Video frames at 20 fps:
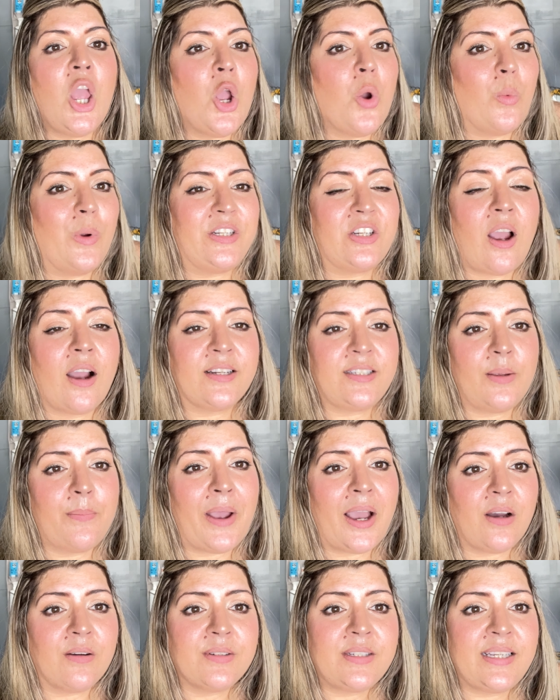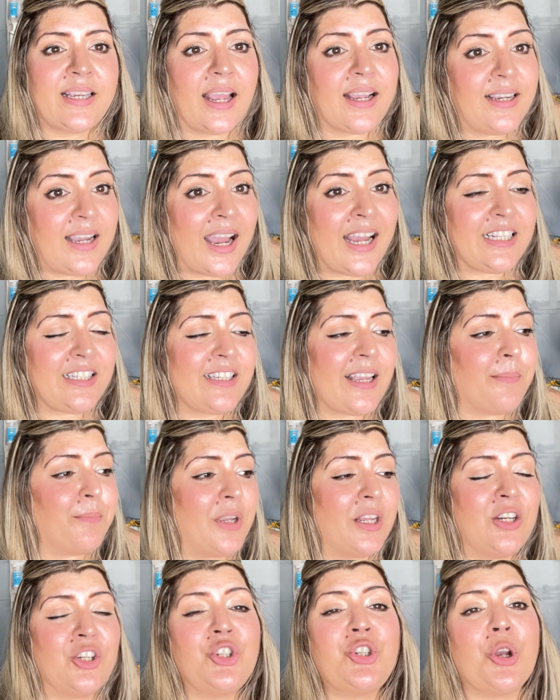We talked about guts. I'm
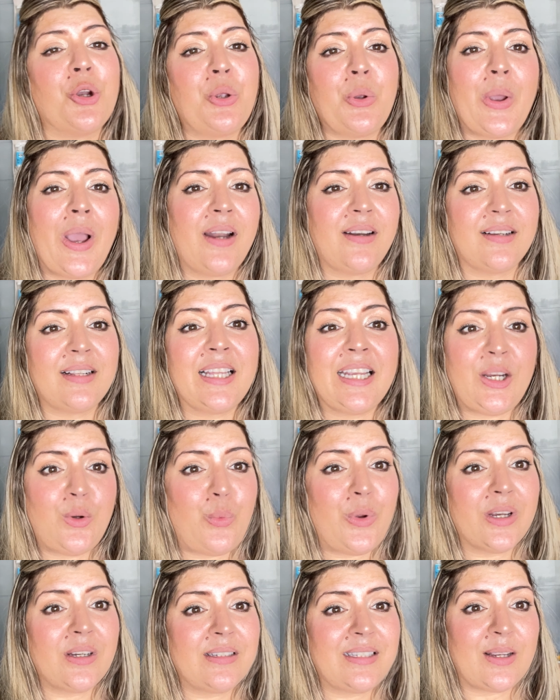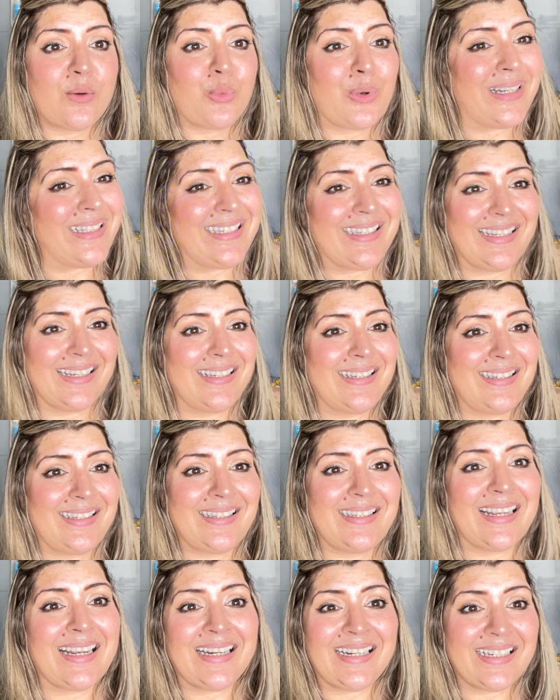going to show you how to clean wheels and rinseless
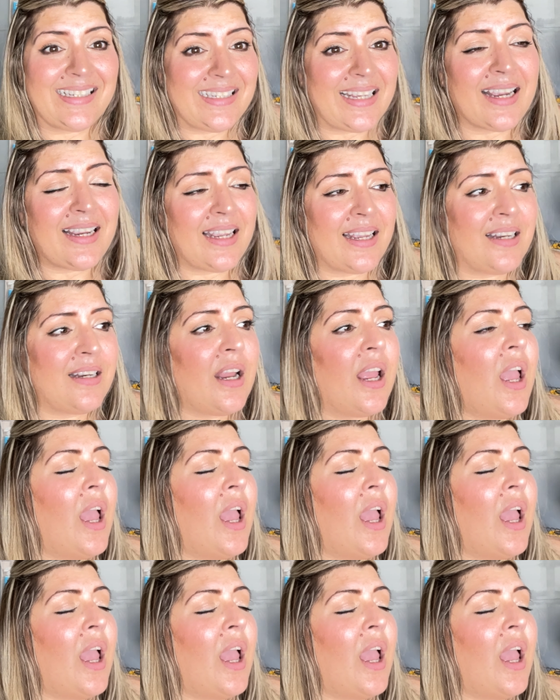in a second.